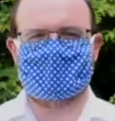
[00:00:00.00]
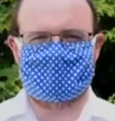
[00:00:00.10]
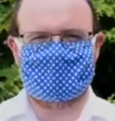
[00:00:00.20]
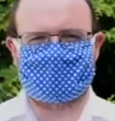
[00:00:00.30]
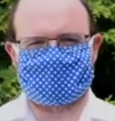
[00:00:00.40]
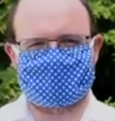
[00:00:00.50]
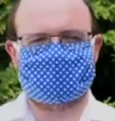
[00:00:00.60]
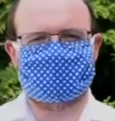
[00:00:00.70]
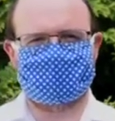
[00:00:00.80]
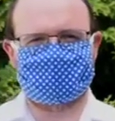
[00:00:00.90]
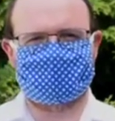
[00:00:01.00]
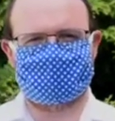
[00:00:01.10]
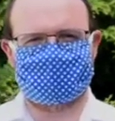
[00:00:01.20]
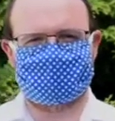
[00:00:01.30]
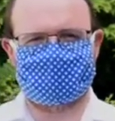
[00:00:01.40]
it
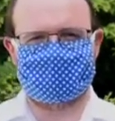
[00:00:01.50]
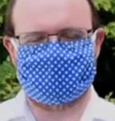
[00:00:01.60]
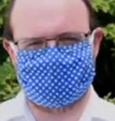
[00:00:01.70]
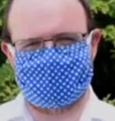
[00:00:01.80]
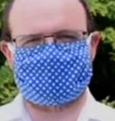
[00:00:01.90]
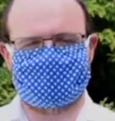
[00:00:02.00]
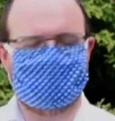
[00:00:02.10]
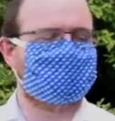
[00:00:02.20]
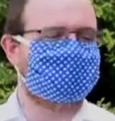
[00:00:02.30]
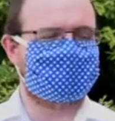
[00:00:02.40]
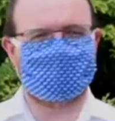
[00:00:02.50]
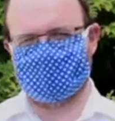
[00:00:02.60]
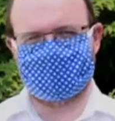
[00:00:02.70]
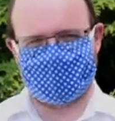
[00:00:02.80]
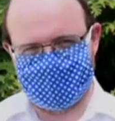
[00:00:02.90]
releases all of it at
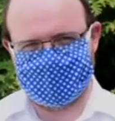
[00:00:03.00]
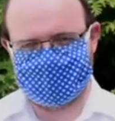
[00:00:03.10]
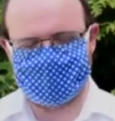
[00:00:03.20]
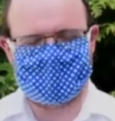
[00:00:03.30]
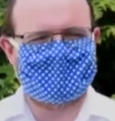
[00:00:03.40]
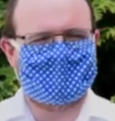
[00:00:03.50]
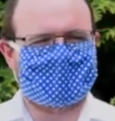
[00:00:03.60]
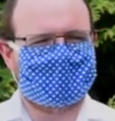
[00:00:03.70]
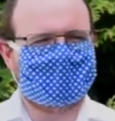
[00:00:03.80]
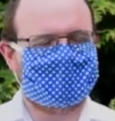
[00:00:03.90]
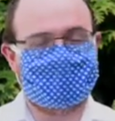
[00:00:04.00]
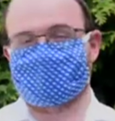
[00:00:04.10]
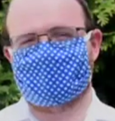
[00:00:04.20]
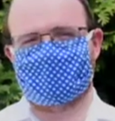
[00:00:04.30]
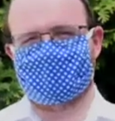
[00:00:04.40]
one shot in a
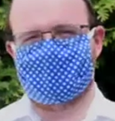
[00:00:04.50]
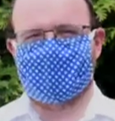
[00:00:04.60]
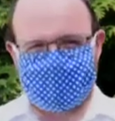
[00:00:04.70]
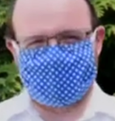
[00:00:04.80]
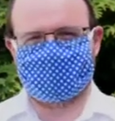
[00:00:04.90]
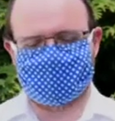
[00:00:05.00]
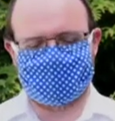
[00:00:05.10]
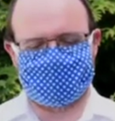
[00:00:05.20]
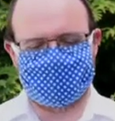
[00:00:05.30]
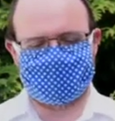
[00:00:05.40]
very, very high voltage